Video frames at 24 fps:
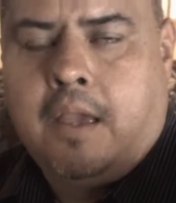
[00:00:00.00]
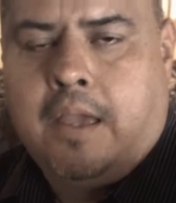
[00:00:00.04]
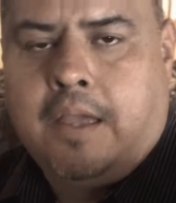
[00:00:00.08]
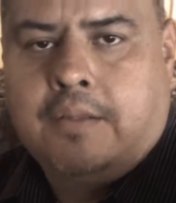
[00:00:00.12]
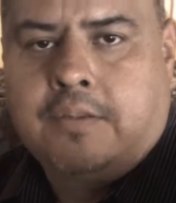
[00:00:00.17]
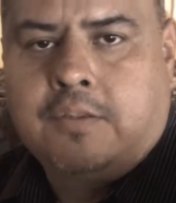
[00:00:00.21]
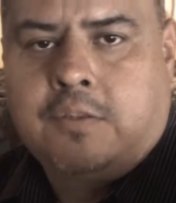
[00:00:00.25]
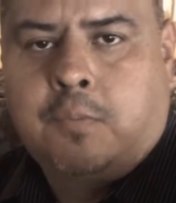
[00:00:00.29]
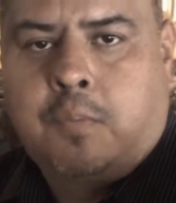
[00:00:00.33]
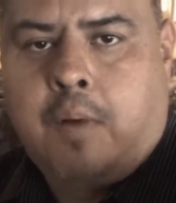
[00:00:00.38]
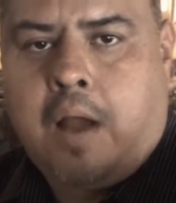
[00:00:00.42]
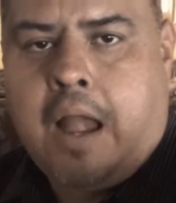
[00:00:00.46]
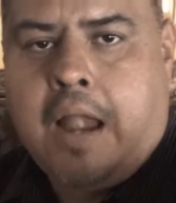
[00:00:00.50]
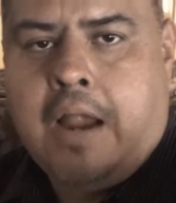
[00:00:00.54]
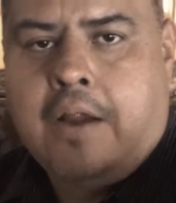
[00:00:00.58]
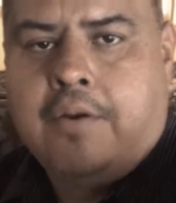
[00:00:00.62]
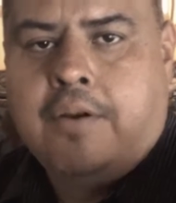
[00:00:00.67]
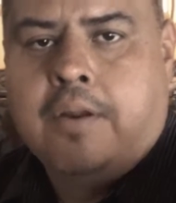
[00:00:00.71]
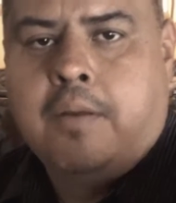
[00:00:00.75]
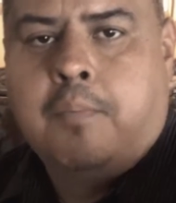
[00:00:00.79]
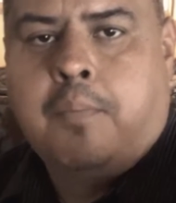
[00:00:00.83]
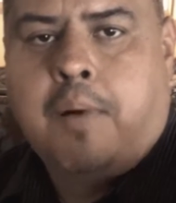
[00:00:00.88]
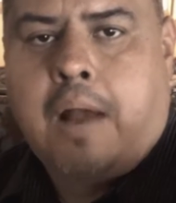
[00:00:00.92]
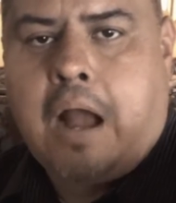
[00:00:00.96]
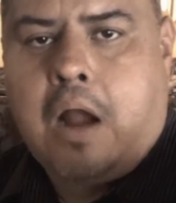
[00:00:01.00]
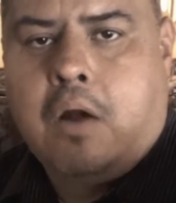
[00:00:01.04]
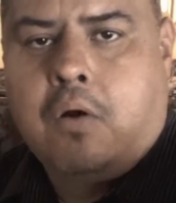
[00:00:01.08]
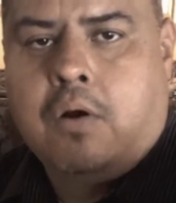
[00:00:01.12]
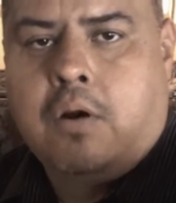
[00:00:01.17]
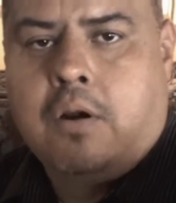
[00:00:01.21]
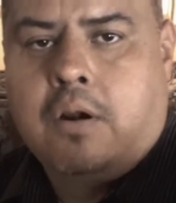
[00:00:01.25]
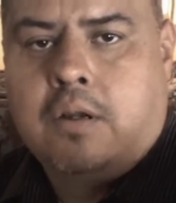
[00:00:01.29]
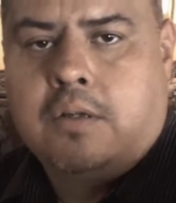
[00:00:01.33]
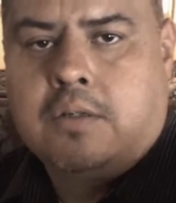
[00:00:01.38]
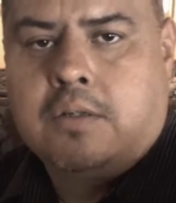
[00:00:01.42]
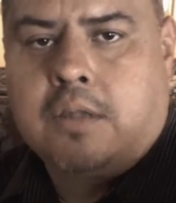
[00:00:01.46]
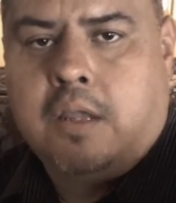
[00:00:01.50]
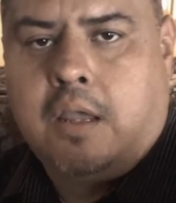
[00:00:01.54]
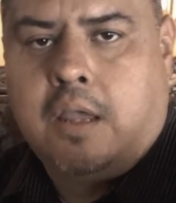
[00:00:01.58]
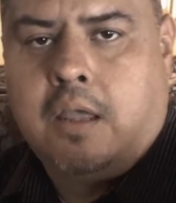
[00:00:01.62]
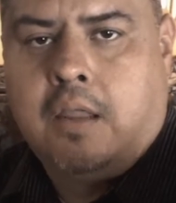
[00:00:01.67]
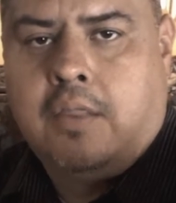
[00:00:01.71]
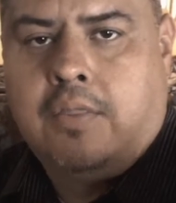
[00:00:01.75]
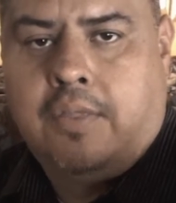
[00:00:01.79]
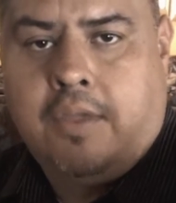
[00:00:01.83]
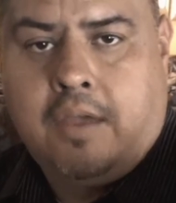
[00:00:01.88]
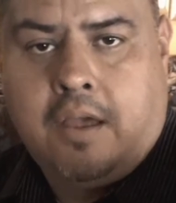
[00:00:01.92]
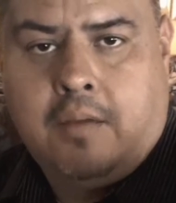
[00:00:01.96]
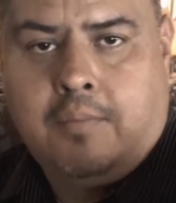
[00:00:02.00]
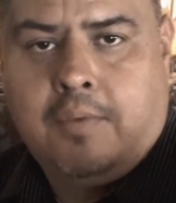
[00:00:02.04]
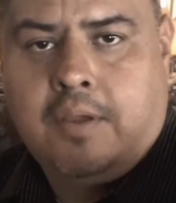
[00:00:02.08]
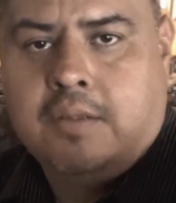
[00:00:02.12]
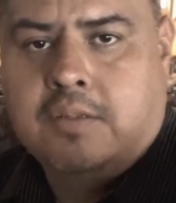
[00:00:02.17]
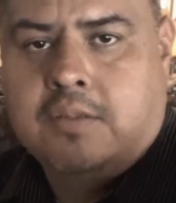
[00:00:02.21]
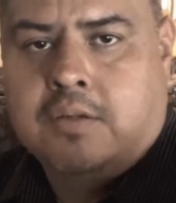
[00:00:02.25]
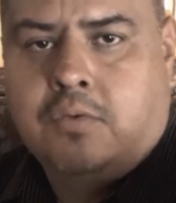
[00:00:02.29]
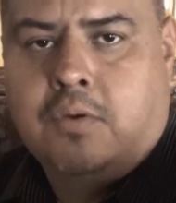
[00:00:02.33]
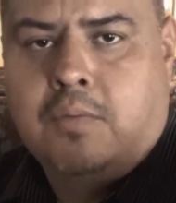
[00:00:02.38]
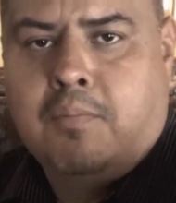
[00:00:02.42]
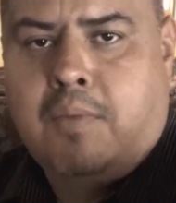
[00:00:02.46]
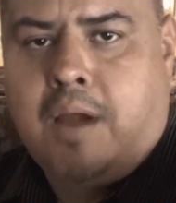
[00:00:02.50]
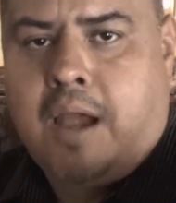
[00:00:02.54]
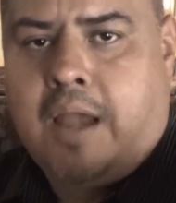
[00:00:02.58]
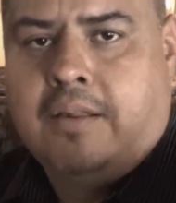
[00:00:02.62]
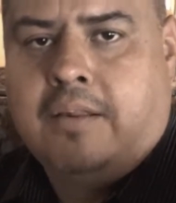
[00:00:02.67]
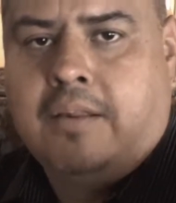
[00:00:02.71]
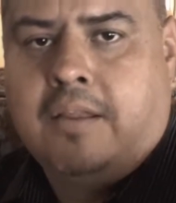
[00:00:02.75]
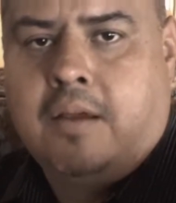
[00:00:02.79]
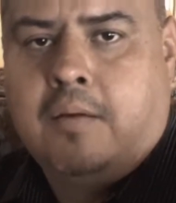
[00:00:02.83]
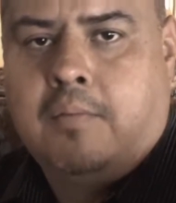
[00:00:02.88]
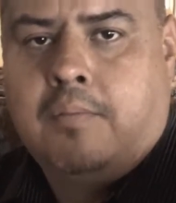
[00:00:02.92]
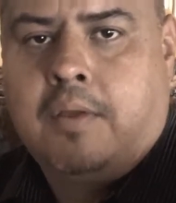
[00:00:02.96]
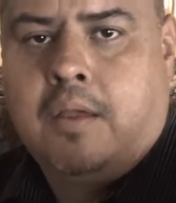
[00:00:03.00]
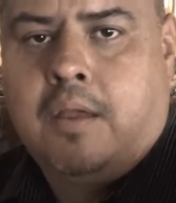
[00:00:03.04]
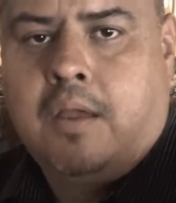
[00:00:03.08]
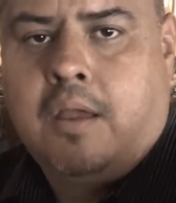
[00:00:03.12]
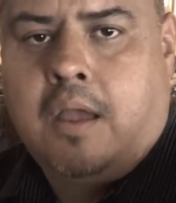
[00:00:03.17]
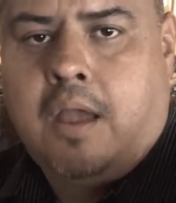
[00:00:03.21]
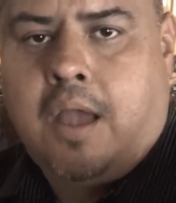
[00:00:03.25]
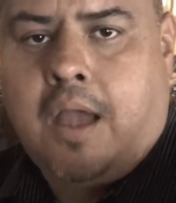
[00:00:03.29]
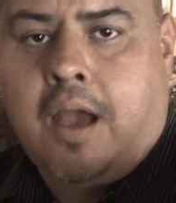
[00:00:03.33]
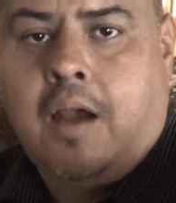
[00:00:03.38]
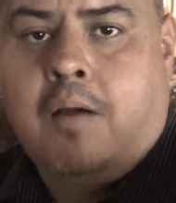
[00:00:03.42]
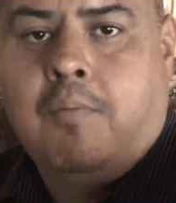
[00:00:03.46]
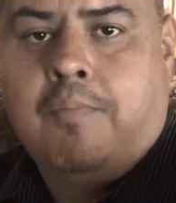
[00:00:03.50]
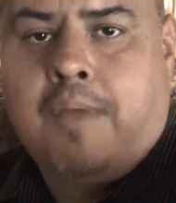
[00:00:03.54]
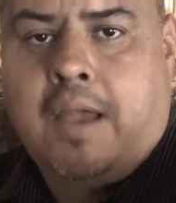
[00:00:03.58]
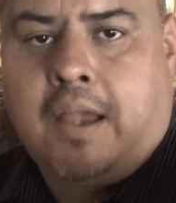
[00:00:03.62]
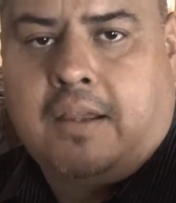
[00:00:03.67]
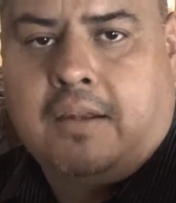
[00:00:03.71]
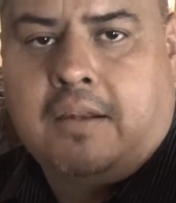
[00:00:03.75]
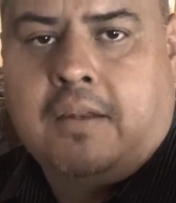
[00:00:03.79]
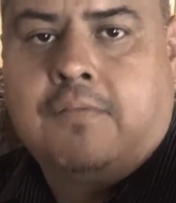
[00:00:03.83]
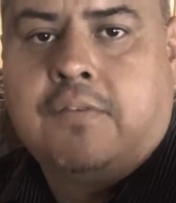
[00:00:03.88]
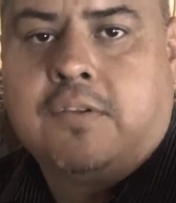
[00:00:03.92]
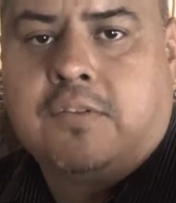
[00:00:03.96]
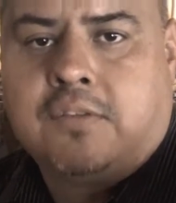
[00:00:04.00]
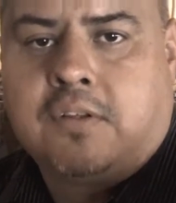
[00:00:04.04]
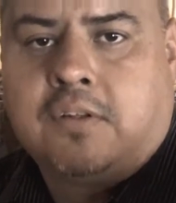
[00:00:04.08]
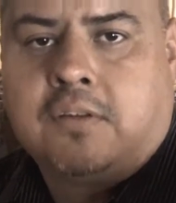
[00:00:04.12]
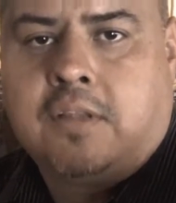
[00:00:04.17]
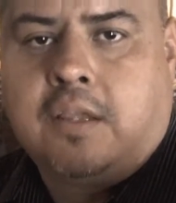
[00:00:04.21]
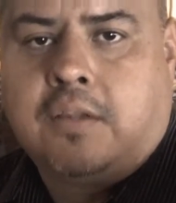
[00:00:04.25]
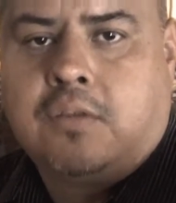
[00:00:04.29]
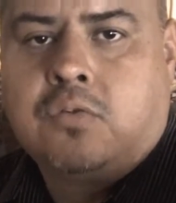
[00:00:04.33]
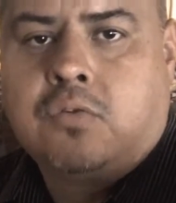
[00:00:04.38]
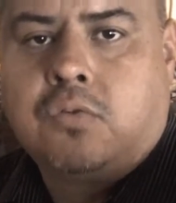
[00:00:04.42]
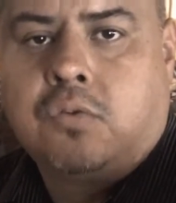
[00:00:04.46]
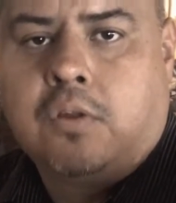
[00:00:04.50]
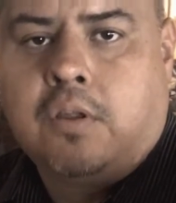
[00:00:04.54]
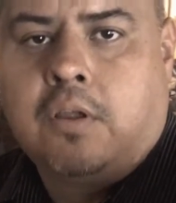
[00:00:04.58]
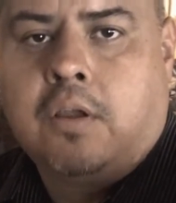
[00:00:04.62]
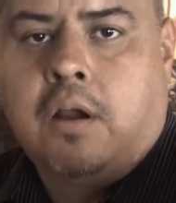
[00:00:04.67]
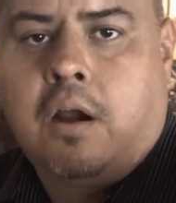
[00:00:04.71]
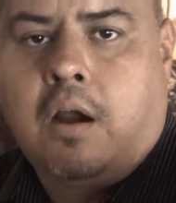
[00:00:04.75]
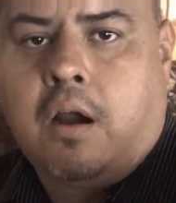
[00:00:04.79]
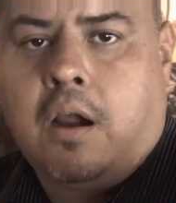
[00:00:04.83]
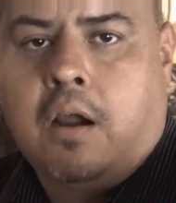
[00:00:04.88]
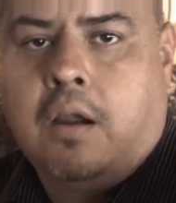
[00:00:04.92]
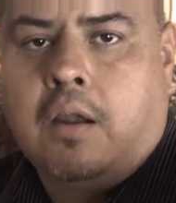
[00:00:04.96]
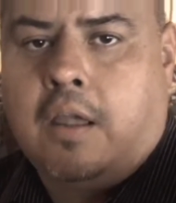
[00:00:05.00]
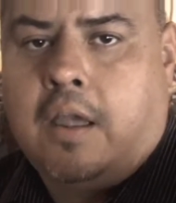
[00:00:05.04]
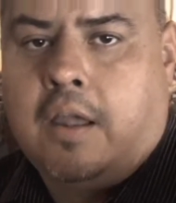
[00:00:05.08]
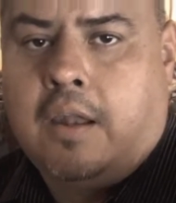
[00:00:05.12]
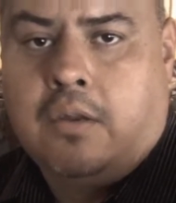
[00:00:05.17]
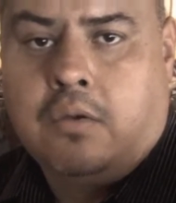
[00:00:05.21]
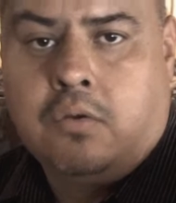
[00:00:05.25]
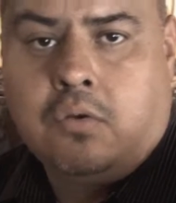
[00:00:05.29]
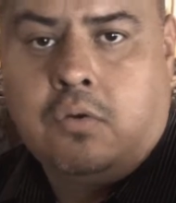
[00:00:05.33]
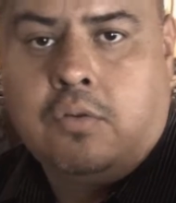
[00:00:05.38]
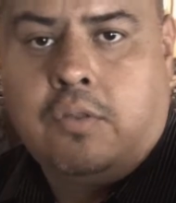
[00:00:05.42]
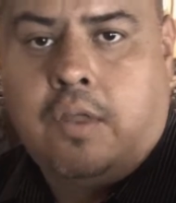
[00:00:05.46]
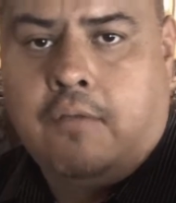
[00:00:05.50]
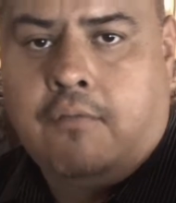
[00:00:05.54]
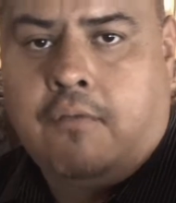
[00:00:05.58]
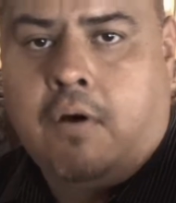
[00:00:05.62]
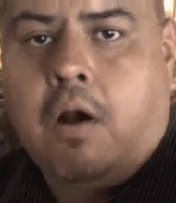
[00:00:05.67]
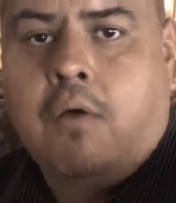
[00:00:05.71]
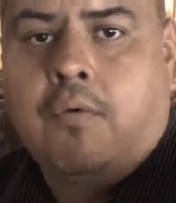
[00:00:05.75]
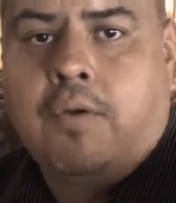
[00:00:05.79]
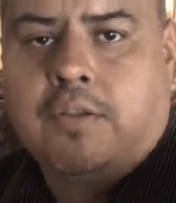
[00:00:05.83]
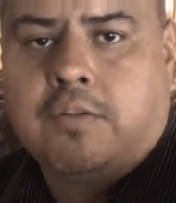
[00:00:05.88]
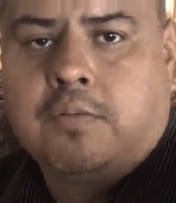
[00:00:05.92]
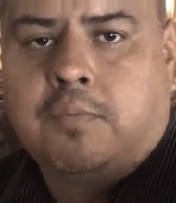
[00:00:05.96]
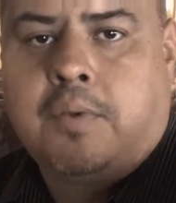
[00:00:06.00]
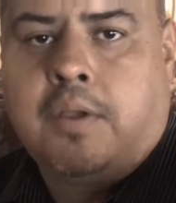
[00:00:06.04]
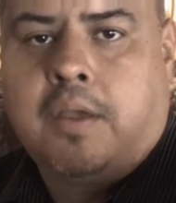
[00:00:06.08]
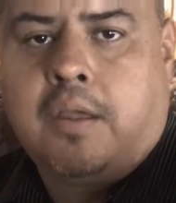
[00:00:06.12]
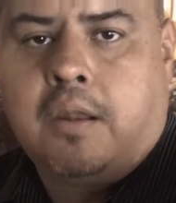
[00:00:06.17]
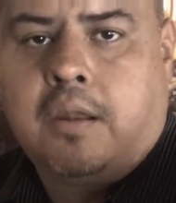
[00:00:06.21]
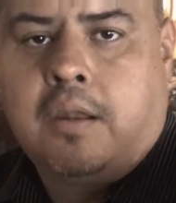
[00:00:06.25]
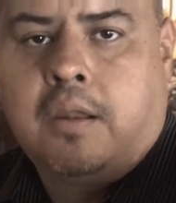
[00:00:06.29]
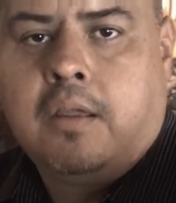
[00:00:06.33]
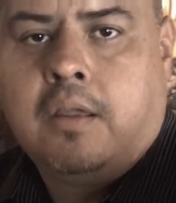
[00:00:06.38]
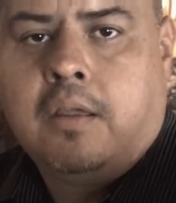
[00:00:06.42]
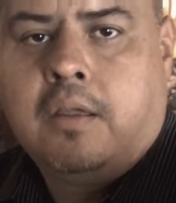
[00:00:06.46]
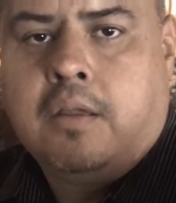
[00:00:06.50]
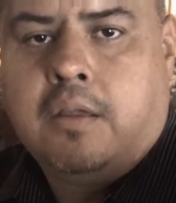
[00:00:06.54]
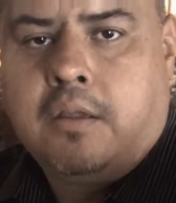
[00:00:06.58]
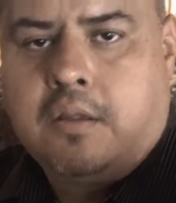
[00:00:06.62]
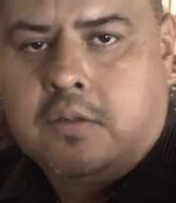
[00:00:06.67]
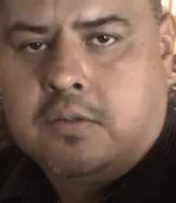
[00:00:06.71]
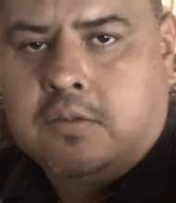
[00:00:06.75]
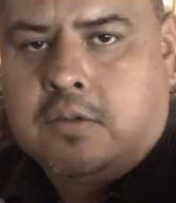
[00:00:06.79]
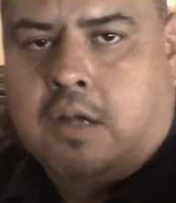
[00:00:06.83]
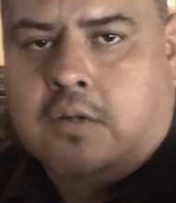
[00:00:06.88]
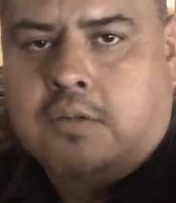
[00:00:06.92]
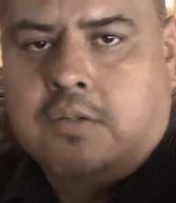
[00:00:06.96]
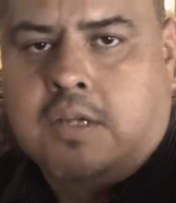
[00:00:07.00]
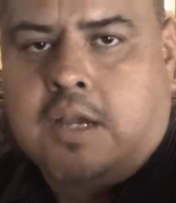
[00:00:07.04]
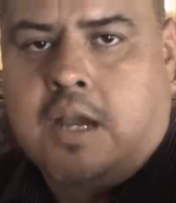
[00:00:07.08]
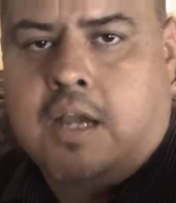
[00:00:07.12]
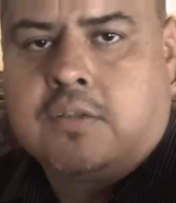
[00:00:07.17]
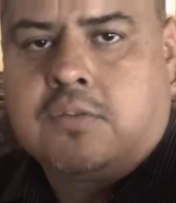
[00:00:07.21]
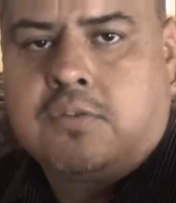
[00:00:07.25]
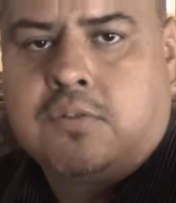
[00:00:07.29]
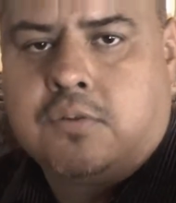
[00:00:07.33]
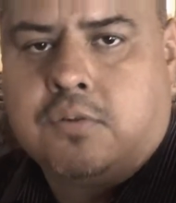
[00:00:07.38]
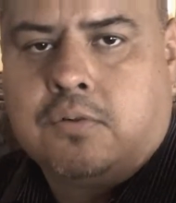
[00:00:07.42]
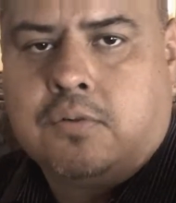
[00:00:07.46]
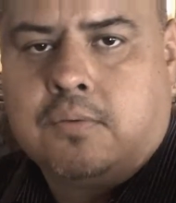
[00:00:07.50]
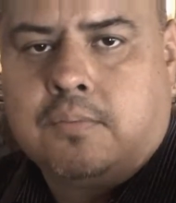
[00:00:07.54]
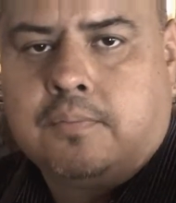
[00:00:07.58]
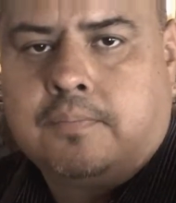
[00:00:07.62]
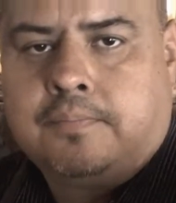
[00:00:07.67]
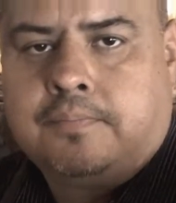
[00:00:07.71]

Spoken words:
inspire and empower them and to remind them how magnificent they truly are and who they've always been. Talk to you guys soon.